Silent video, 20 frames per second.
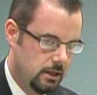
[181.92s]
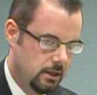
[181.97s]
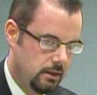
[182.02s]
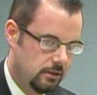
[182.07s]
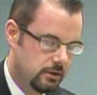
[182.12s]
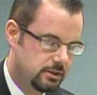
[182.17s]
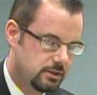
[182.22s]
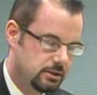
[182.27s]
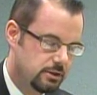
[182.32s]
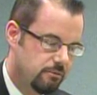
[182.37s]

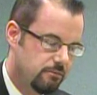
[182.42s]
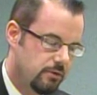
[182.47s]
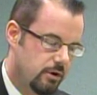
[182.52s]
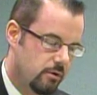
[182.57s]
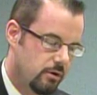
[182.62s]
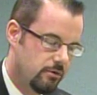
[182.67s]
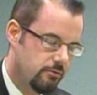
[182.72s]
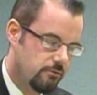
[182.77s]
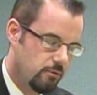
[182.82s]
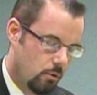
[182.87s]
This is a
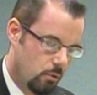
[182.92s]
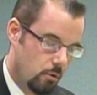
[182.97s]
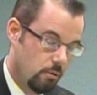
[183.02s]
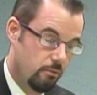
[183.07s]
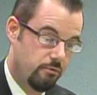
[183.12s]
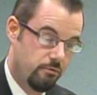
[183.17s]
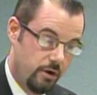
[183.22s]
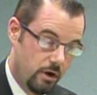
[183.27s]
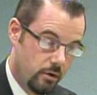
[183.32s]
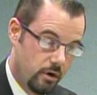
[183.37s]
very,
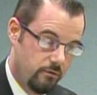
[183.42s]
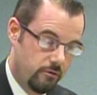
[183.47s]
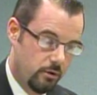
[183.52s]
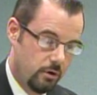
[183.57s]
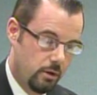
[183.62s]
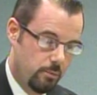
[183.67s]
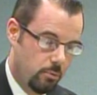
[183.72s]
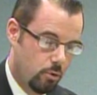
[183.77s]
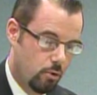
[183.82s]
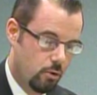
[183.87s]

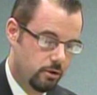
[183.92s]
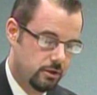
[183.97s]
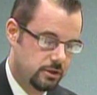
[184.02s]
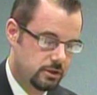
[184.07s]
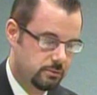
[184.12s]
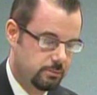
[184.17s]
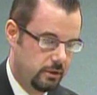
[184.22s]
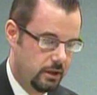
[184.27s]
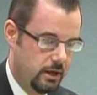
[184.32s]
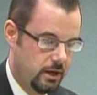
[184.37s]
very poor
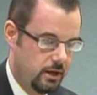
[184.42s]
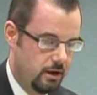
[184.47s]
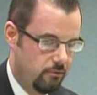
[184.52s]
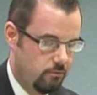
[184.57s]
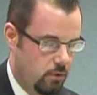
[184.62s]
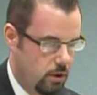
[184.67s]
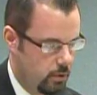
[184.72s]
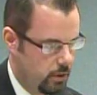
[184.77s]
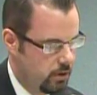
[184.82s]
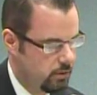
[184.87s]
display of
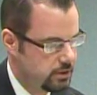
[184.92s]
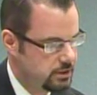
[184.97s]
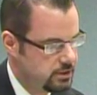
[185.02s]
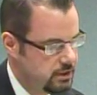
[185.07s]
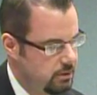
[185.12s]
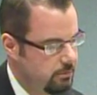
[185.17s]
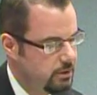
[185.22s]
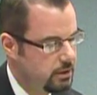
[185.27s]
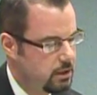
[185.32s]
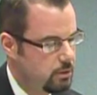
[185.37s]
what we are
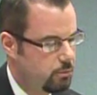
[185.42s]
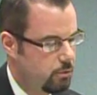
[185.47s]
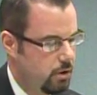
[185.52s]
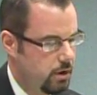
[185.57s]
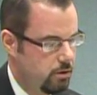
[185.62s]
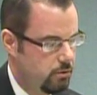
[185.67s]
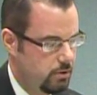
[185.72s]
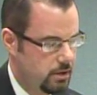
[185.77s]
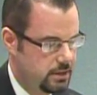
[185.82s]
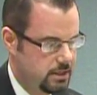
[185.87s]
seemingly
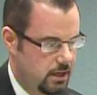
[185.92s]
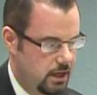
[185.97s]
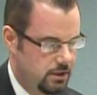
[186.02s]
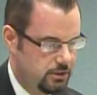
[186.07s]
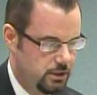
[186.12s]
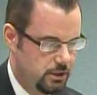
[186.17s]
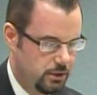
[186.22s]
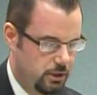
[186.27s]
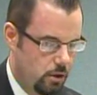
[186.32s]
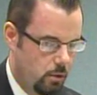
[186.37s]

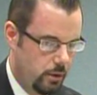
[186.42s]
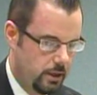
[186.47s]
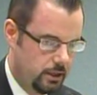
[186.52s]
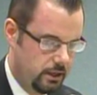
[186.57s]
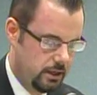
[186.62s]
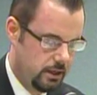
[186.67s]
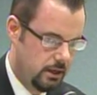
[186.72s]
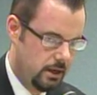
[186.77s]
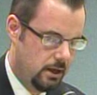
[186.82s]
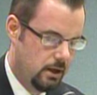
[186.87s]
prioritizing
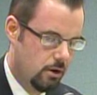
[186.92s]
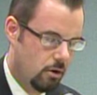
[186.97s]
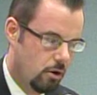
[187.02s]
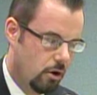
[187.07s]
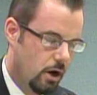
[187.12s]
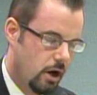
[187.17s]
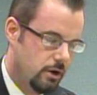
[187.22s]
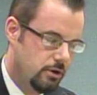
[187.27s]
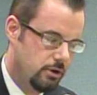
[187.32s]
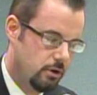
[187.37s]
knowingly
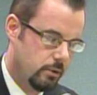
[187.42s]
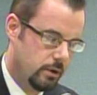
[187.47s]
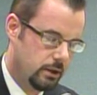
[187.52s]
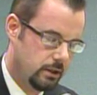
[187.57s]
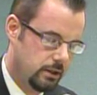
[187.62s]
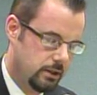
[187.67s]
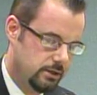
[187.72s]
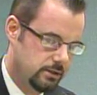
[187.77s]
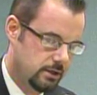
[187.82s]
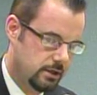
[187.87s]
or
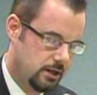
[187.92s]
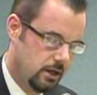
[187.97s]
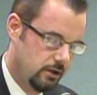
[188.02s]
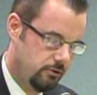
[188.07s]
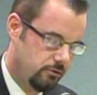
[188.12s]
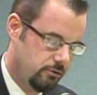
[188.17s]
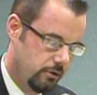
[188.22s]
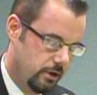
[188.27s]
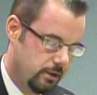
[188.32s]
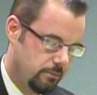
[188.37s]
unknowingly as a
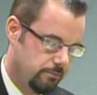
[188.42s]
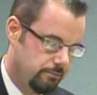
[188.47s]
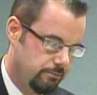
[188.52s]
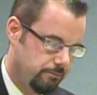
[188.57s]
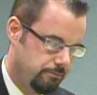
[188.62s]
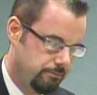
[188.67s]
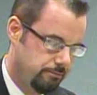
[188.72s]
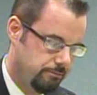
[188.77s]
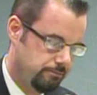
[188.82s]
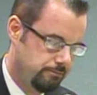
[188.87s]
country.
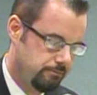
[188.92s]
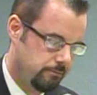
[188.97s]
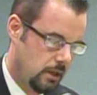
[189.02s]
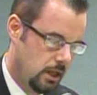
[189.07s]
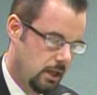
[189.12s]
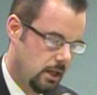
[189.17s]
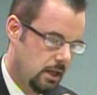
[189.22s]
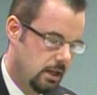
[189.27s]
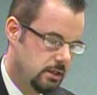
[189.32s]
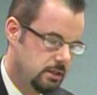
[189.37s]

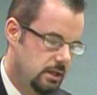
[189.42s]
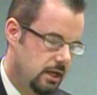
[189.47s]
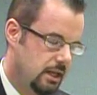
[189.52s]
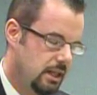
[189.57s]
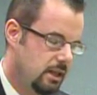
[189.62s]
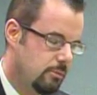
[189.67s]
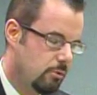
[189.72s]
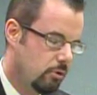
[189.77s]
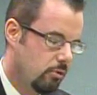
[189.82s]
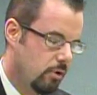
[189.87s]

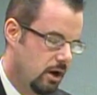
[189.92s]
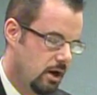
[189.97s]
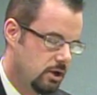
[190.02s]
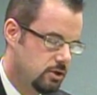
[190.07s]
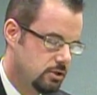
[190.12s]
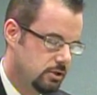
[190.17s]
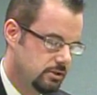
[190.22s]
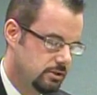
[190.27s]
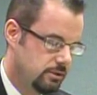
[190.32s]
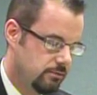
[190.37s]
Daily
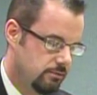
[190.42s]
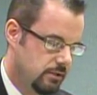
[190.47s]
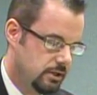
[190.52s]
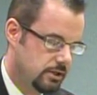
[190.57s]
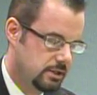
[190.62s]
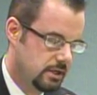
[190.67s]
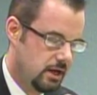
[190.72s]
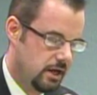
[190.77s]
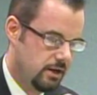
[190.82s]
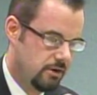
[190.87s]
barrages of
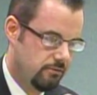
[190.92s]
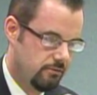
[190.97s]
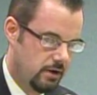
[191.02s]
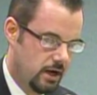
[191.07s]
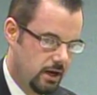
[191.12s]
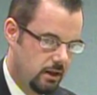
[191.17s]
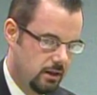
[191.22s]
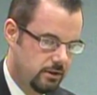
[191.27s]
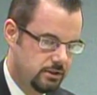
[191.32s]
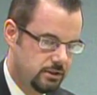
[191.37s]
this kind of
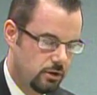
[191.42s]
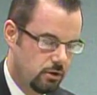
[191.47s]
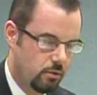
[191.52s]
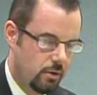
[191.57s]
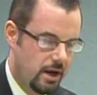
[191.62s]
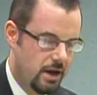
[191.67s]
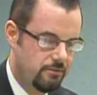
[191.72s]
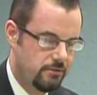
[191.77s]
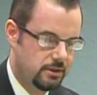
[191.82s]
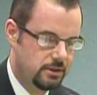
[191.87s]
violence and
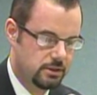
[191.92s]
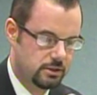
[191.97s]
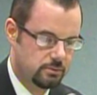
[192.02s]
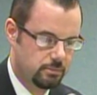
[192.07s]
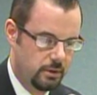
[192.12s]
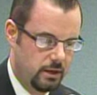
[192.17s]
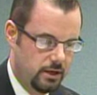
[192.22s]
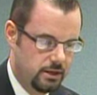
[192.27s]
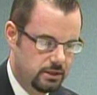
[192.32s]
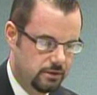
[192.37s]
graphic
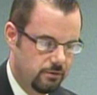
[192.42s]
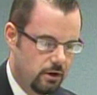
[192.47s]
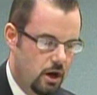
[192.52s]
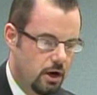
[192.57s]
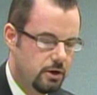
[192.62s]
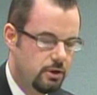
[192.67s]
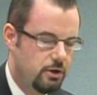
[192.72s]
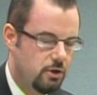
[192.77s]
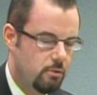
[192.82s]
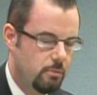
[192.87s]
displays of
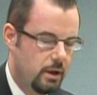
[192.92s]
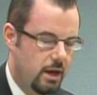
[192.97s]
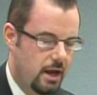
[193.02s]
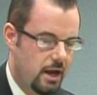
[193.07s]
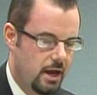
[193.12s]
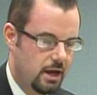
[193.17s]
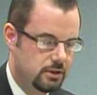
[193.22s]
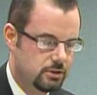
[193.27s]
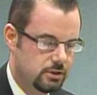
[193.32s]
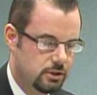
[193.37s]
unhuman
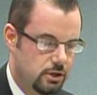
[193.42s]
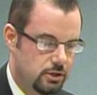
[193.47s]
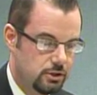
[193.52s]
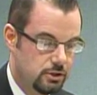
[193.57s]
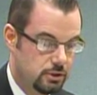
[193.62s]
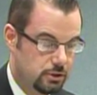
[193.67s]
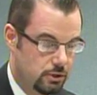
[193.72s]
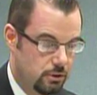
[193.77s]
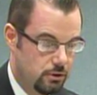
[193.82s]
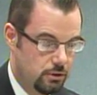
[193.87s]
acts
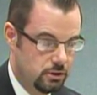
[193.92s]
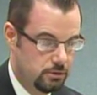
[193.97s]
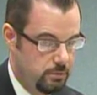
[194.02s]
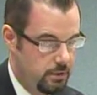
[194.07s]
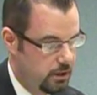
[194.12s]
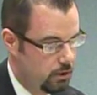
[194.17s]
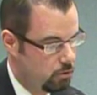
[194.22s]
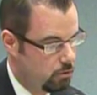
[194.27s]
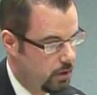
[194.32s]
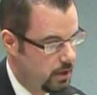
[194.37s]
concerns
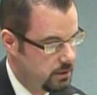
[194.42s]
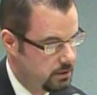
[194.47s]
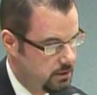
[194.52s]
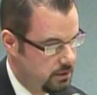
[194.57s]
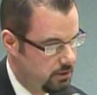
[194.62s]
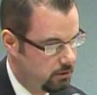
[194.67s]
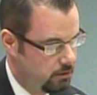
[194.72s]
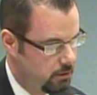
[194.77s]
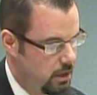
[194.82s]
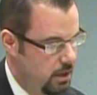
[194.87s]
me a great
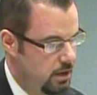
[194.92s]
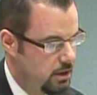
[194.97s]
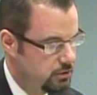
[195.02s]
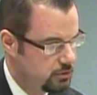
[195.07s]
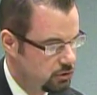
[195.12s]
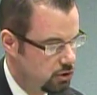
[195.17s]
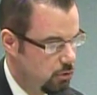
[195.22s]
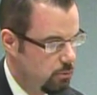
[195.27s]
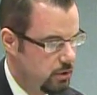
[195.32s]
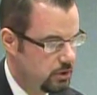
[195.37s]
deal,
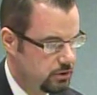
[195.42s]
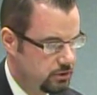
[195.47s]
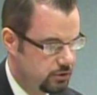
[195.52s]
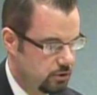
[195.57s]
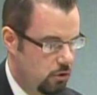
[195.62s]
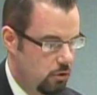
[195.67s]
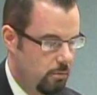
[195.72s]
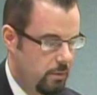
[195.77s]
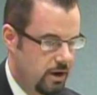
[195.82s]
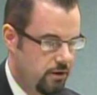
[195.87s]
so much
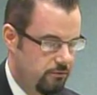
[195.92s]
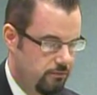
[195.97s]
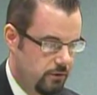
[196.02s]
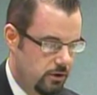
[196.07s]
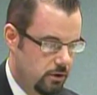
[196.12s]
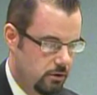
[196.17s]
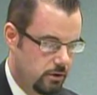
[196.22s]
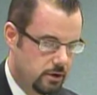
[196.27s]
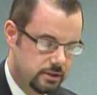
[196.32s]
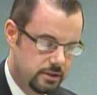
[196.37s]
so my
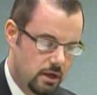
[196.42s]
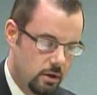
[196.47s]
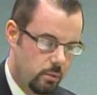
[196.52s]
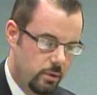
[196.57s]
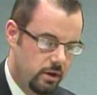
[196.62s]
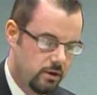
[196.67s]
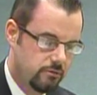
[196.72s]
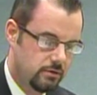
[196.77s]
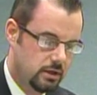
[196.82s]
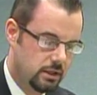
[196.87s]
fear is that
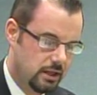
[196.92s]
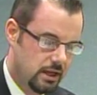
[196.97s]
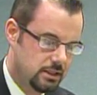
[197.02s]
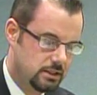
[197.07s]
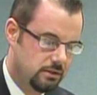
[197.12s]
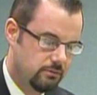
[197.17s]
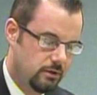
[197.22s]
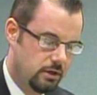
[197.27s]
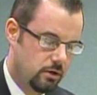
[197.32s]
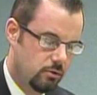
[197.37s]
we have
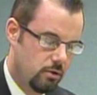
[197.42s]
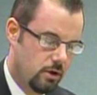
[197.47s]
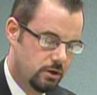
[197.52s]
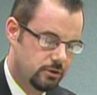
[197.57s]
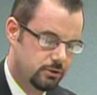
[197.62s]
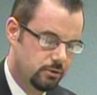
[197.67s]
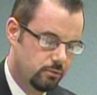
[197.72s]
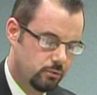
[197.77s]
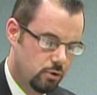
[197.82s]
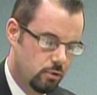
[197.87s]
collectively
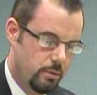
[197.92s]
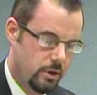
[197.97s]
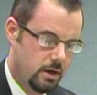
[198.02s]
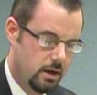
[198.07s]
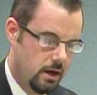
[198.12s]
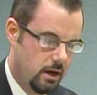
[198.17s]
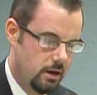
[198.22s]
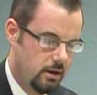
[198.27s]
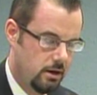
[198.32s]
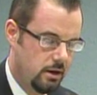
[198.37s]
crossed the
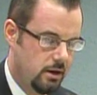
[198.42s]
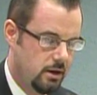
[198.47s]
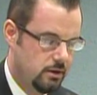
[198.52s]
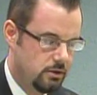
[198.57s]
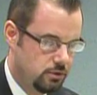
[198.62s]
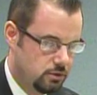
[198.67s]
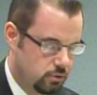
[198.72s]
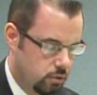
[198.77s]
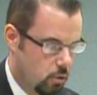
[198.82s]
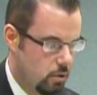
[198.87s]
Rubicon
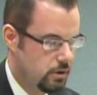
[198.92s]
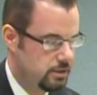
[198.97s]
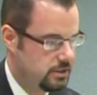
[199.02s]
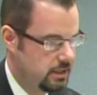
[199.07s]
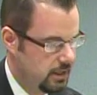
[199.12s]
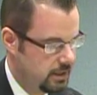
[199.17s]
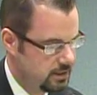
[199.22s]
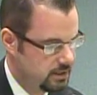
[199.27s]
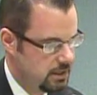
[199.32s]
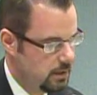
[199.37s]

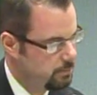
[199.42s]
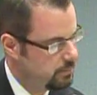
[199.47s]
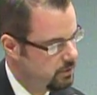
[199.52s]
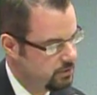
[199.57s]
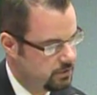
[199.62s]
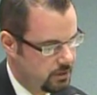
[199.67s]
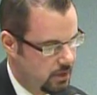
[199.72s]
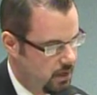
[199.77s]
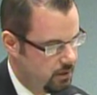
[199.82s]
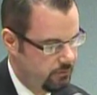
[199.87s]
towards
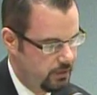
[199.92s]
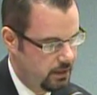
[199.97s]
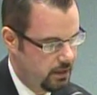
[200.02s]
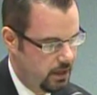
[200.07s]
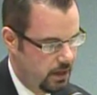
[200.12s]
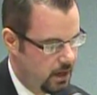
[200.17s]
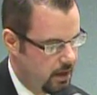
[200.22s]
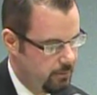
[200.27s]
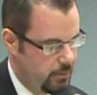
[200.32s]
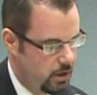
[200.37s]
acceptance of it,
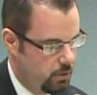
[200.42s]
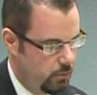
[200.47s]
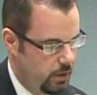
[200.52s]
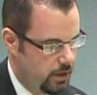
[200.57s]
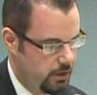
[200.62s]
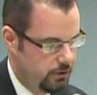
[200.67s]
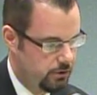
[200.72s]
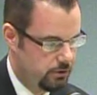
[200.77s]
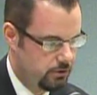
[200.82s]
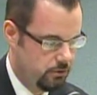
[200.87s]
and I'm not
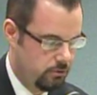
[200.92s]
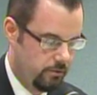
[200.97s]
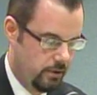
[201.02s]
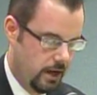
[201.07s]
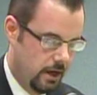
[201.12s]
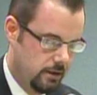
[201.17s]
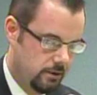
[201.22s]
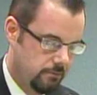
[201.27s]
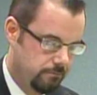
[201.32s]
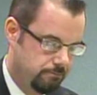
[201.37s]
ready to do
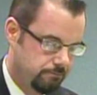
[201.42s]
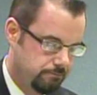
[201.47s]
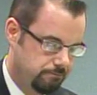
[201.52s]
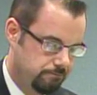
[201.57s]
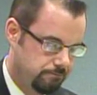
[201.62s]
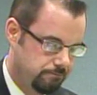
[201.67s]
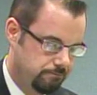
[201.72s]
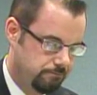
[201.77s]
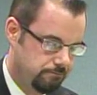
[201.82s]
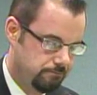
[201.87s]
that.
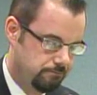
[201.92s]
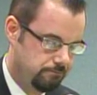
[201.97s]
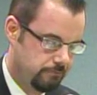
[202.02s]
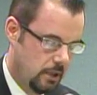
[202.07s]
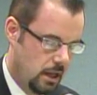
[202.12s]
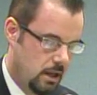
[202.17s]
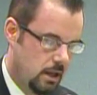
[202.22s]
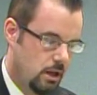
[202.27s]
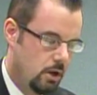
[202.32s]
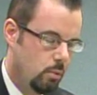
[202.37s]

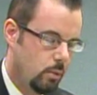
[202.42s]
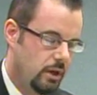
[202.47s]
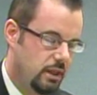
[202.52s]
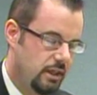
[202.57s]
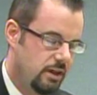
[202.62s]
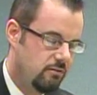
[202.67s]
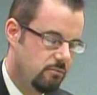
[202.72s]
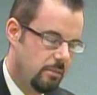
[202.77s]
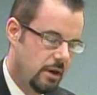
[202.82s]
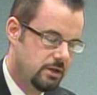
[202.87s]
We
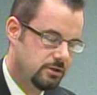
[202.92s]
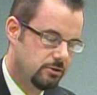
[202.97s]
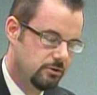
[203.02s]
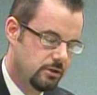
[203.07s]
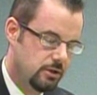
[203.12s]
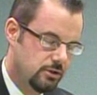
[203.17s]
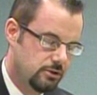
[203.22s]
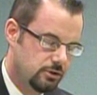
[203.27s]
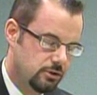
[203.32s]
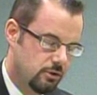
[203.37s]
leave mental
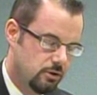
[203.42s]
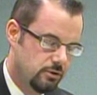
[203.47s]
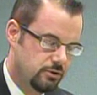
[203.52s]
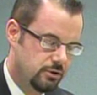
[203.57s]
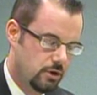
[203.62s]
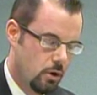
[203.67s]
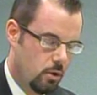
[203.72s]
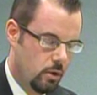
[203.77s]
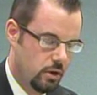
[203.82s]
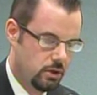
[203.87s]
concerns
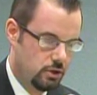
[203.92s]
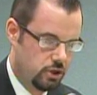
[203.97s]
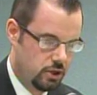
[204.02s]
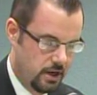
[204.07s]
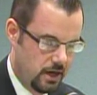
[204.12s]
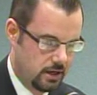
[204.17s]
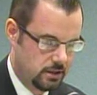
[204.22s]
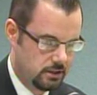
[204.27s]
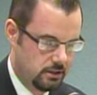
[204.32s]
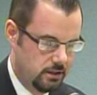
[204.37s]
go
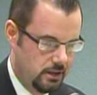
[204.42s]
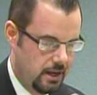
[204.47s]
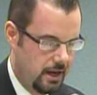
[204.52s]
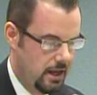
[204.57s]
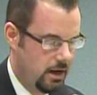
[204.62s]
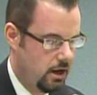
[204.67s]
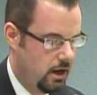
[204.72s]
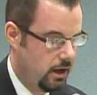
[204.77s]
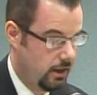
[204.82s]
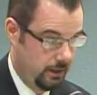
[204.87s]
unchecked
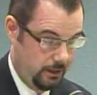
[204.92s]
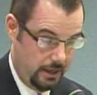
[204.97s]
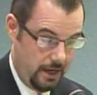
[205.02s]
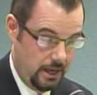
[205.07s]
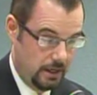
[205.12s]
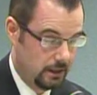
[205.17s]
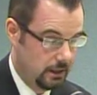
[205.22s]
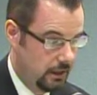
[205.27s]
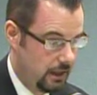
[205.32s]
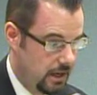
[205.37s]

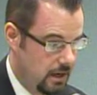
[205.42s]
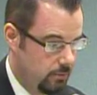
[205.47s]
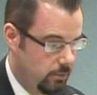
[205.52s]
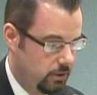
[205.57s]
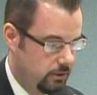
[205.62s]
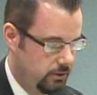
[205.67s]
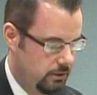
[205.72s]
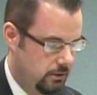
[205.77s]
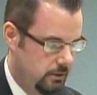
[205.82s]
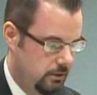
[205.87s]
and
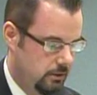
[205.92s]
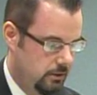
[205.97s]
labeled.